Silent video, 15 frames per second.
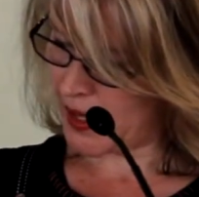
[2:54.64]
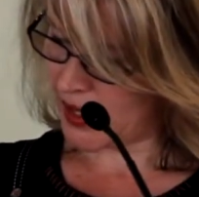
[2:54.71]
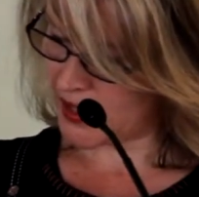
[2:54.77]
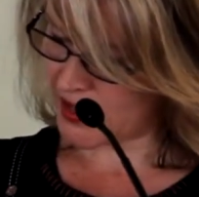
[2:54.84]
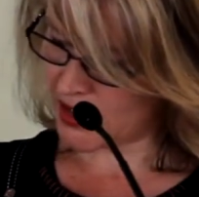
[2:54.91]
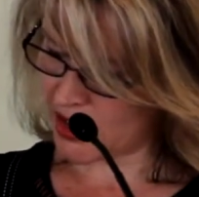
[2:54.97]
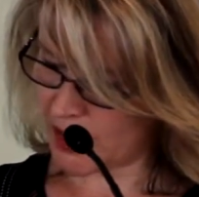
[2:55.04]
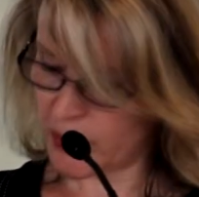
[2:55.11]

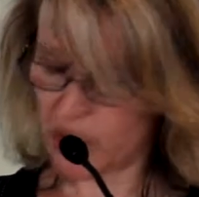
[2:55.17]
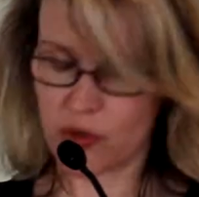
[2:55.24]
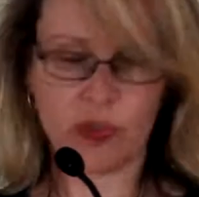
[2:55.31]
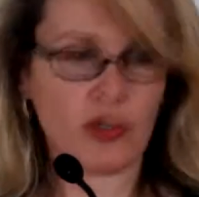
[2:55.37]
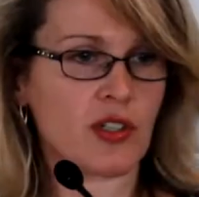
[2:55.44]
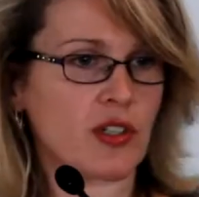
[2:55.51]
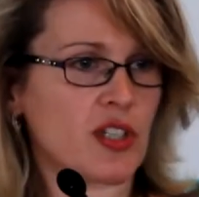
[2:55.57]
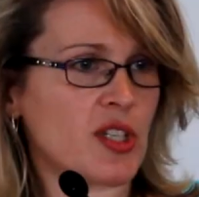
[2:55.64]
And Simon
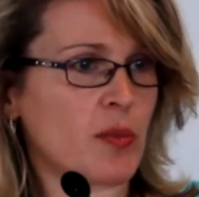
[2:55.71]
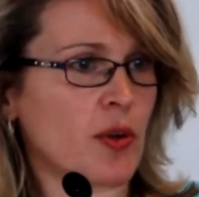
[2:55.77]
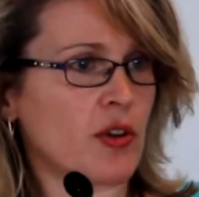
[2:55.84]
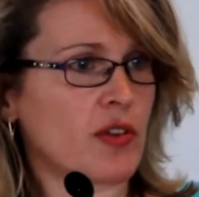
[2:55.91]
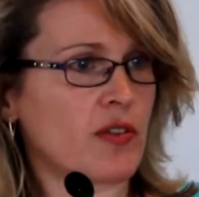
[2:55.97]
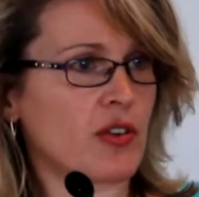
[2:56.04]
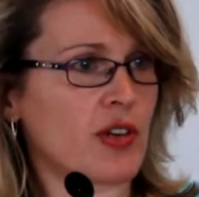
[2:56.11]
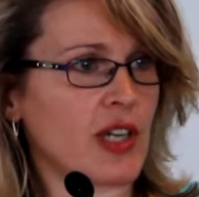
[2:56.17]
also
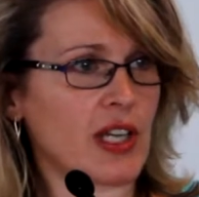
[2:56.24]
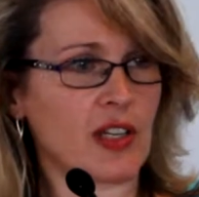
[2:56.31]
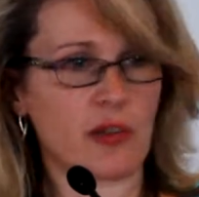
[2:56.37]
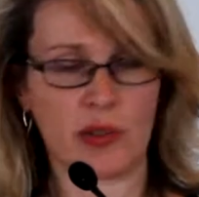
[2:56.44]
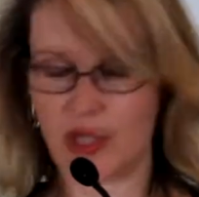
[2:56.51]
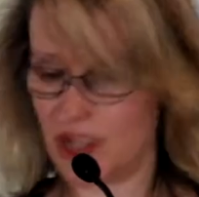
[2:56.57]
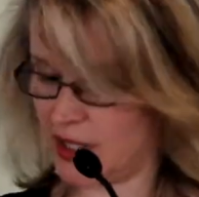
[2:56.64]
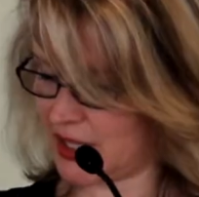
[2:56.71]
spoke very
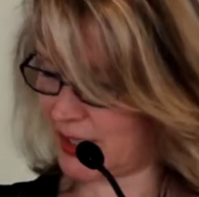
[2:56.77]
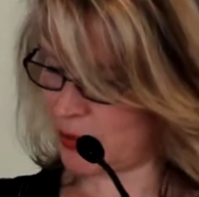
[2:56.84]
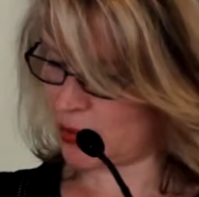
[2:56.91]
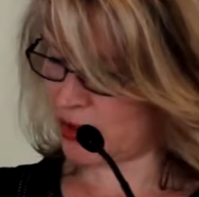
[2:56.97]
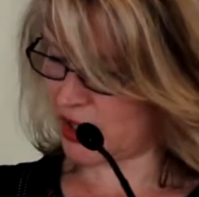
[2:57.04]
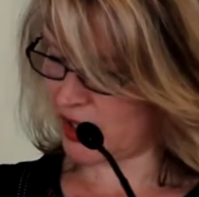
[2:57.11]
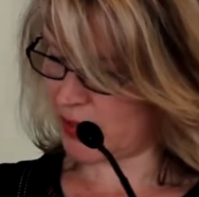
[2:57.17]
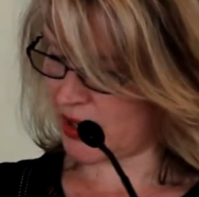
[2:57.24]
eloquently this
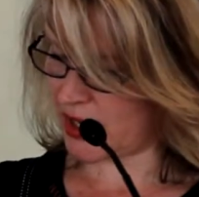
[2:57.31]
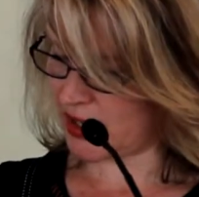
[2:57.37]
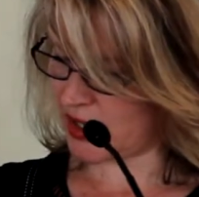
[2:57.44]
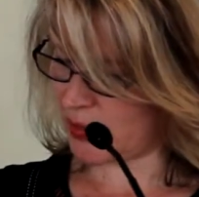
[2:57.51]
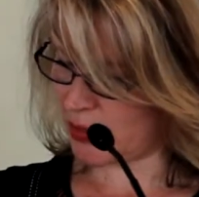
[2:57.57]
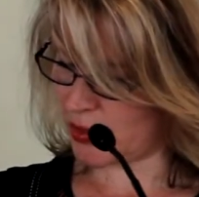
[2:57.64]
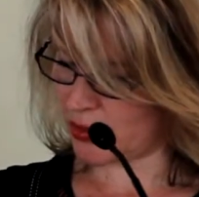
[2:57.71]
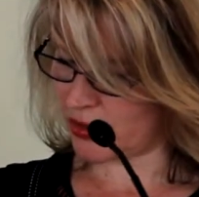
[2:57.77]
morning about the
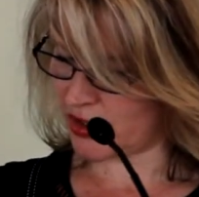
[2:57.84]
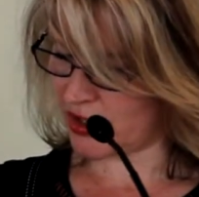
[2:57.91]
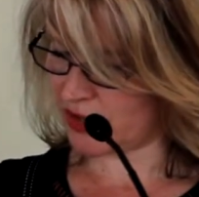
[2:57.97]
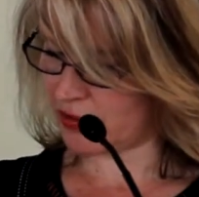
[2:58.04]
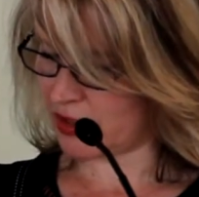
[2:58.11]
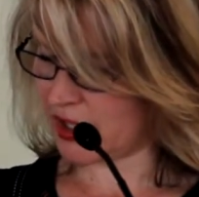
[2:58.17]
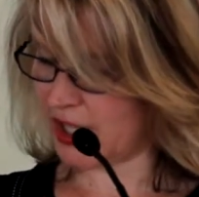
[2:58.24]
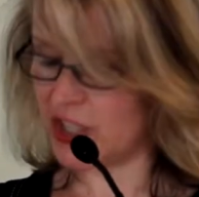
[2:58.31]
importance
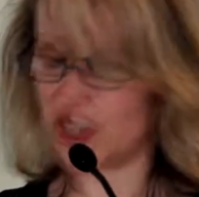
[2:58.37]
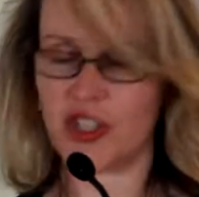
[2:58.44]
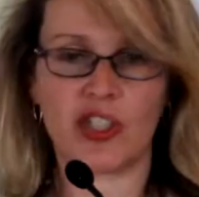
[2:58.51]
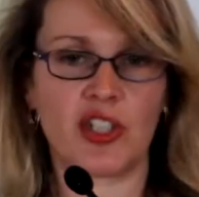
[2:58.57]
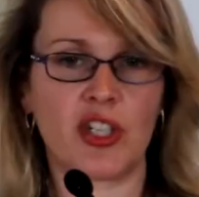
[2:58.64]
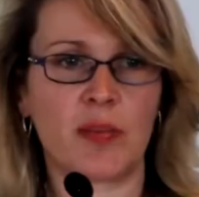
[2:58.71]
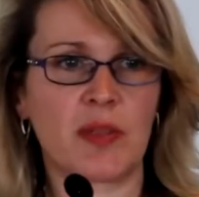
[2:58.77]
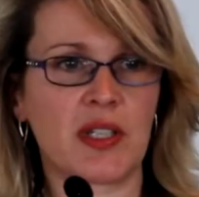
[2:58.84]
of
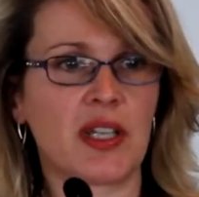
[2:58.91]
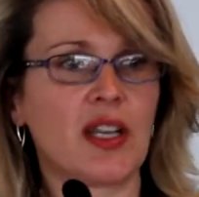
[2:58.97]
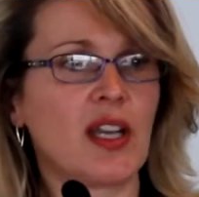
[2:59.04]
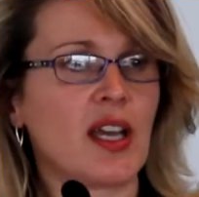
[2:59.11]
relationships